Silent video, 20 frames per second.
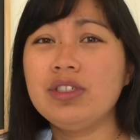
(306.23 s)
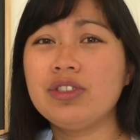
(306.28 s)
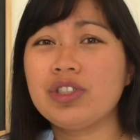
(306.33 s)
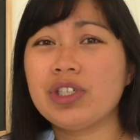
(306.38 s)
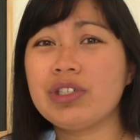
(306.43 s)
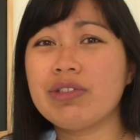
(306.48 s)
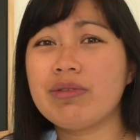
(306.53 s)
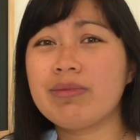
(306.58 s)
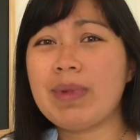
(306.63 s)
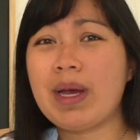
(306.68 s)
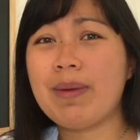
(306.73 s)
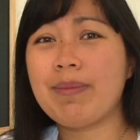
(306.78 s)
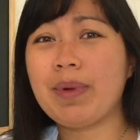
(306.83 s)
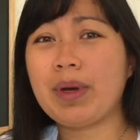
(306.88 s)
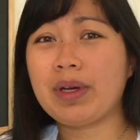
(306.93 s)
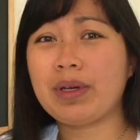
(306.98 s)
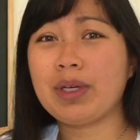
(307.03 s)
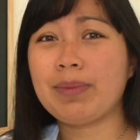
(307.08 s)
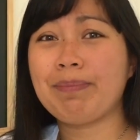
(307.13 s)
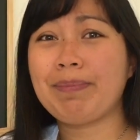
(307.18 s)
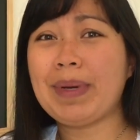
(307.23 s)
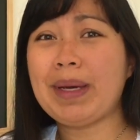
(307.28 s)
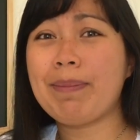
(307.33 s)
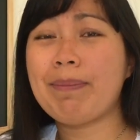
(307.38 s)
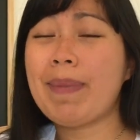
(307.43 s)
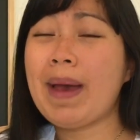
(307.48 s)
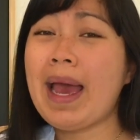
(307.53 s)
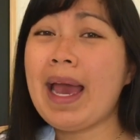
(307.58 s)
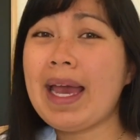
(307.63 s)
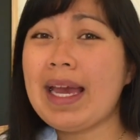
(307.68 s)
Just remember,
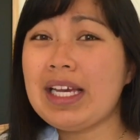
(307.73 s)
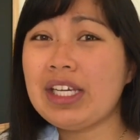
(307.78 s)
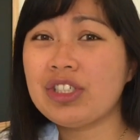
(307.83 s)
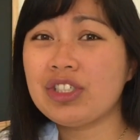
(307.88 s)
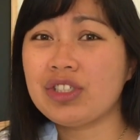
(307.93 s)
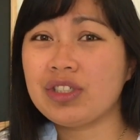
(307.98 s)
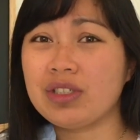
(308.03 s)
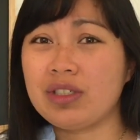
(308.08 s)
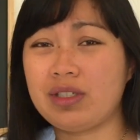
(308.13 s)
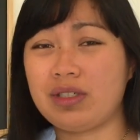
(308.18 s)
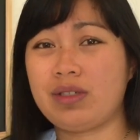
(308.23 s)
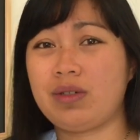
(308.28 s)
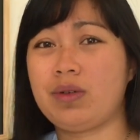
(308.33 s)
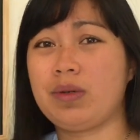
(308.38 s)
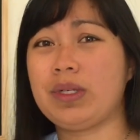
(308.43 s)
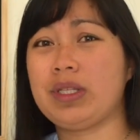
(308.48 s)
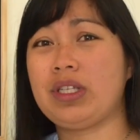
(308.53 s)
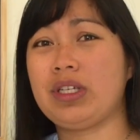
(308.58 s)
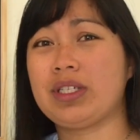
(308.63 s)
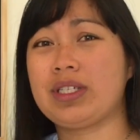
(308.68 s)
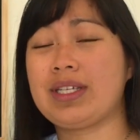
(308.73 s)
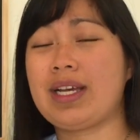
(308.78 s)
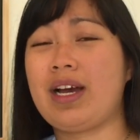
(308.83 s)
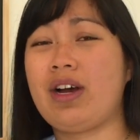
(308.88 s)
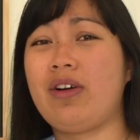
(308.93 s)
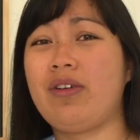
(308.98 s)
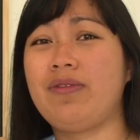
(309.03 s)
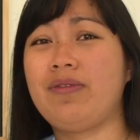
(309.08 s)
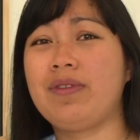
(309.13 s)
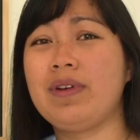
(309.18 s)
be patient with
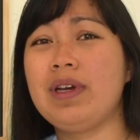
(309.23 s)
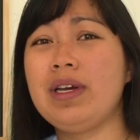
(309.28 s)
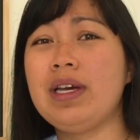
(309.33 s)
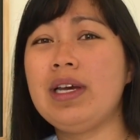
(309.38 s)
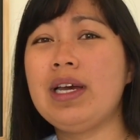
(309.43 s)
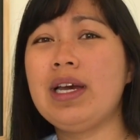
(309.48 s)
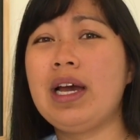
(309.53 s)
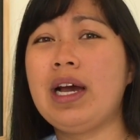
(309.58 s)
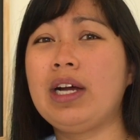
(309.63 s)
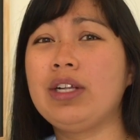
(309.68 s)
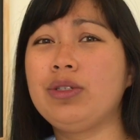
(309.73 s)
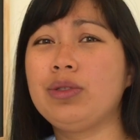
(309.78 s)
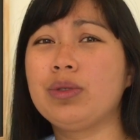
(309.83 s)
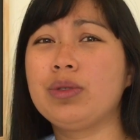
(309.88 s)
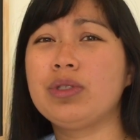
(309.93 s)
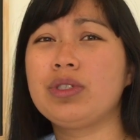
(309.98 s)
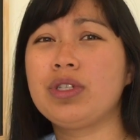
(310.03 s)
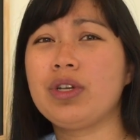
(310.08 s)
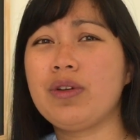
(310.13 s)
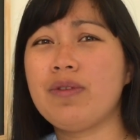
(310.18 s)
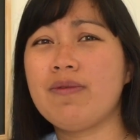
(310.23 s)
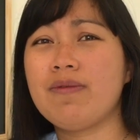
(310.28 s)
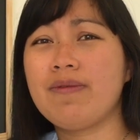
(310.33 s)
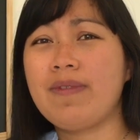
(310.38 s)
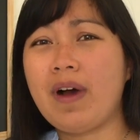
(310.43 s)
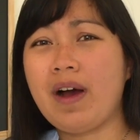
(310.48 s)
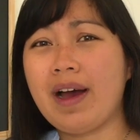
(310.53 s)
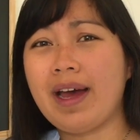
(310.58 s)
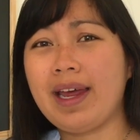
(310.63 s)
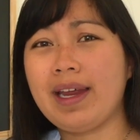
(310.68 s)
yourself and you will soon
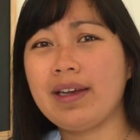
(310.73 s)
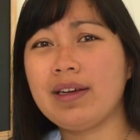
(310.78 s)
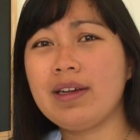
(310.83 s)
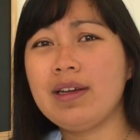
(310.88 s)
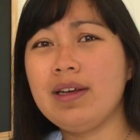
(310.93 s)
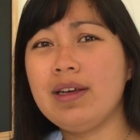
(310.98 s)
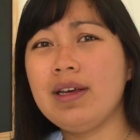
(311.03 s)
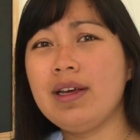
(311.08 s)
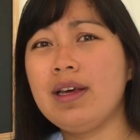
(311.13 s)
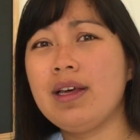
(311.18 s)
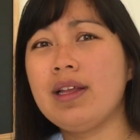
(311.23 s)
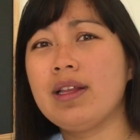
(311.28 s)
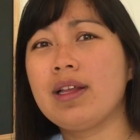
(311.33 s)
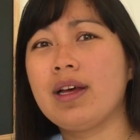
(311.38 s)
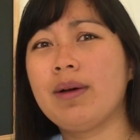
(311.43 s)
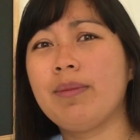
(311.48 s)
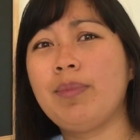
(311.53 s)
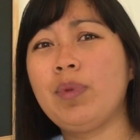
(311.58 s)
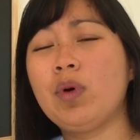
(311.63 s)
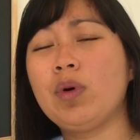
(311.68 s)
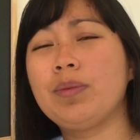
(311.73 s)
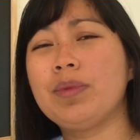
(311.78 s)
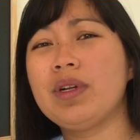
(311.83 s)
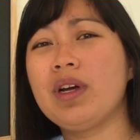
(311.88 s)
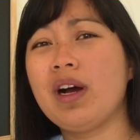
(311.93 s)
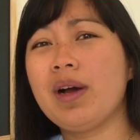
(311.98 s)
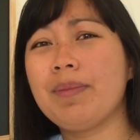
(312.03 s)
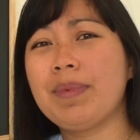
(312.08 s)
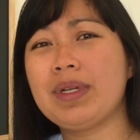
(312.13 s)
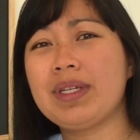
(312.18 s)
find that
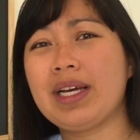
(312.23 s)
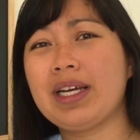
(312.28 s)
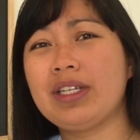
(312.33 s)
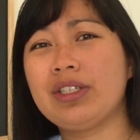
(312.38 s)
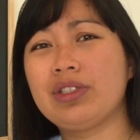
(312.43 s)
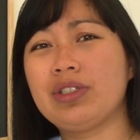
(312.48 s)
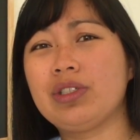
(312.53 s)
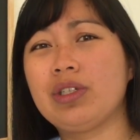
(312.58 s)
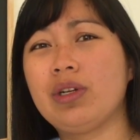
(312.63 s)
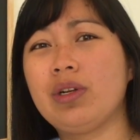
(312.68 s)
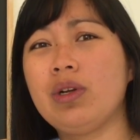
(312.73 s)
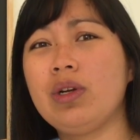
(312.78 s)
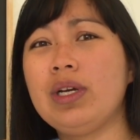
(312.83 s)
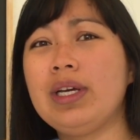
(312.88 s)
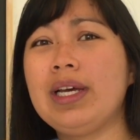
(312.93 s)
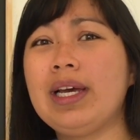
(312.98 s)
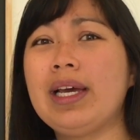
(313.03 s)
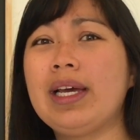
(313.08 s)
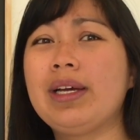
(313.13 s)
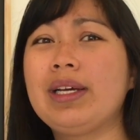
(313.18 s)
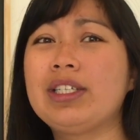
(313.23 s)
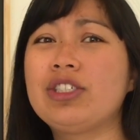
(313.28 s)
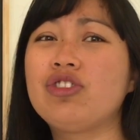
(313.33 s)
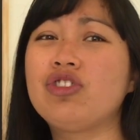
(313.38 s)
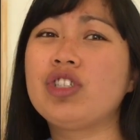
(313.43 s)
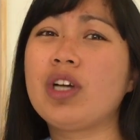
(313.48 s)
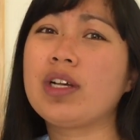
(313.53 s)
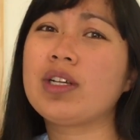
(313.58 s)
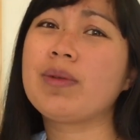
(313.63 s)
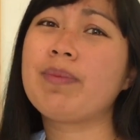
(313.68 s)
pulmonary hypertension is
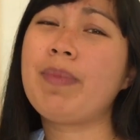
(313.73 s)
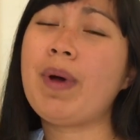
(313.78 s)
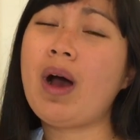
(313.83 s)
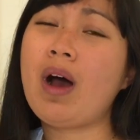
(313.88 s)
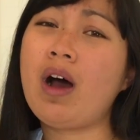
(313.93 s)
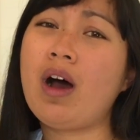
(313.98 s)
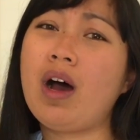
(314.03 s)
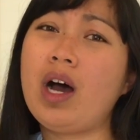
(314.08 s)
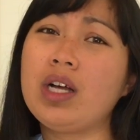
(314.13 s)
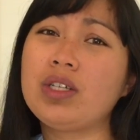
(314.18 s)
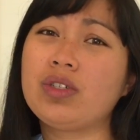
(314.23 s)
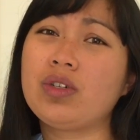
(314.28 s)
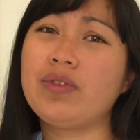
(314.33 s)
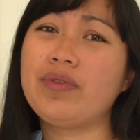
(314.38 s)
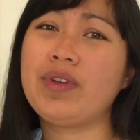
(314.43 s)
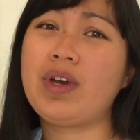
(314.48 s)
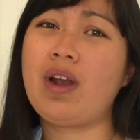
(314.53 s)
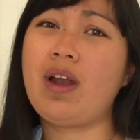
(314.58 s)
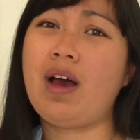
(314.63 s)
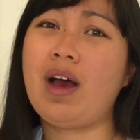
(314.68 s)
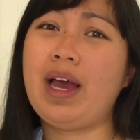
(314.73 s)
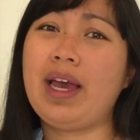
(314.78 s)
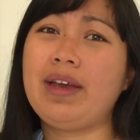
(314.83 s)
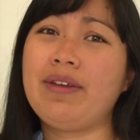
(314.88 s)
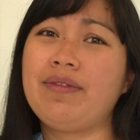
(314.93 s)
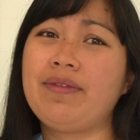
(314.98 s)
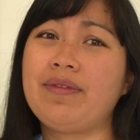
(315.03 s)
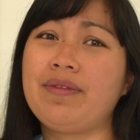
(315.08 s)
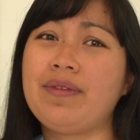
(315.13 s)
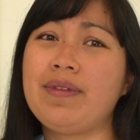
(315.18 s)
just part of your
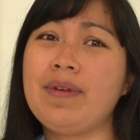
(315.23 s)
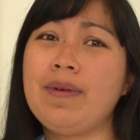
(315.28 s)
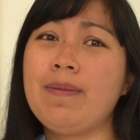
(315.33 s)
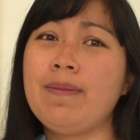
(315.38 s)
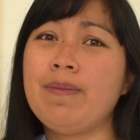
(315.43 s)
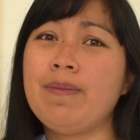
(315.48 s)
life.